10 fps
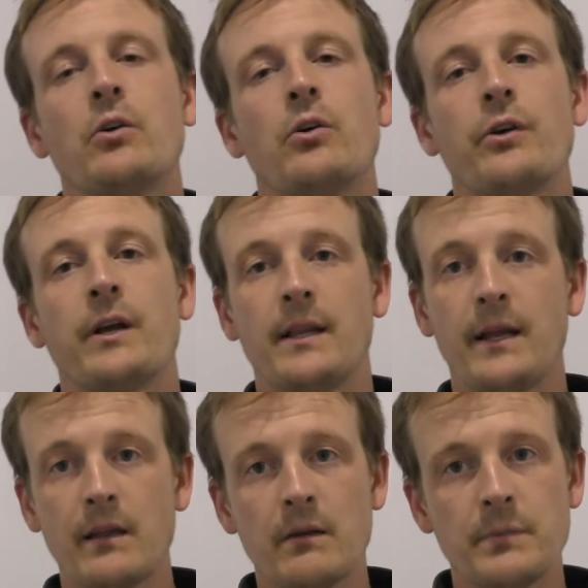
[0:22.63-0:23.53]
on a
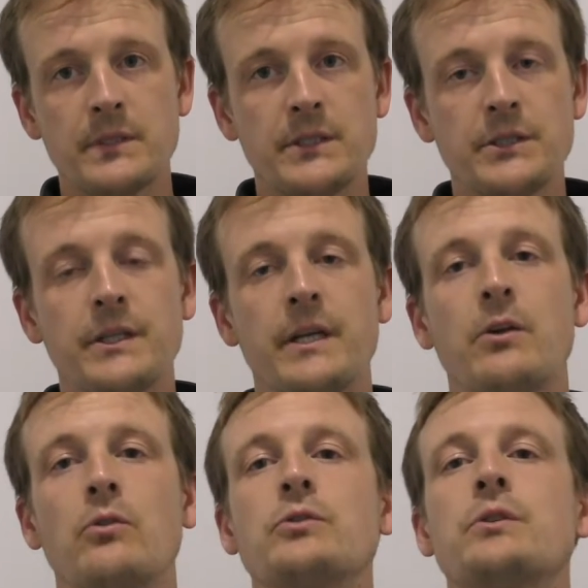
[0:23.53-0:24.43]
lengthened position
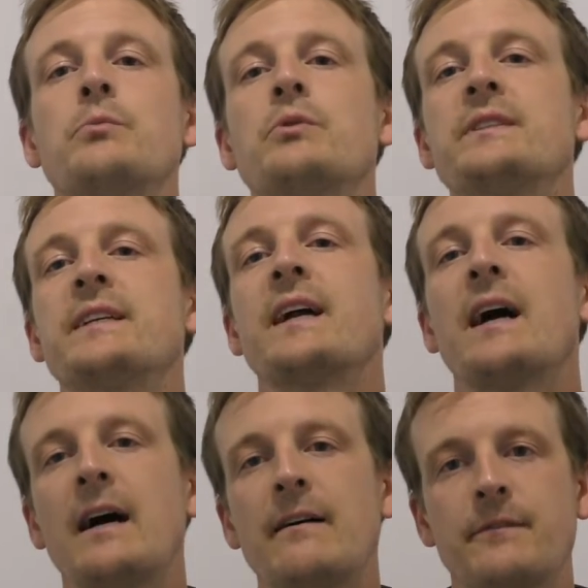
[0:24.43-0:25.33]
and also puts your
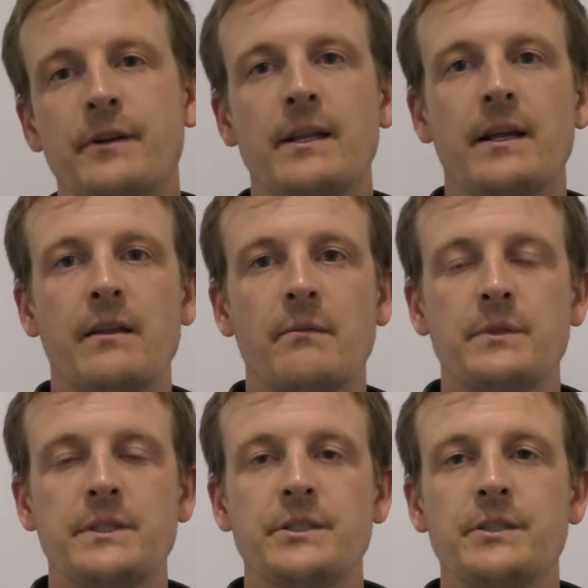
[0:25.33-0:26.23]
calf on a lengthened
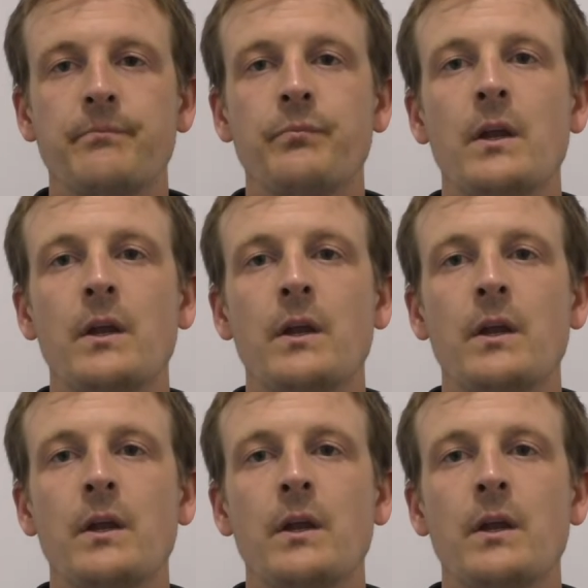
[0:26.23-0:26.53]
position.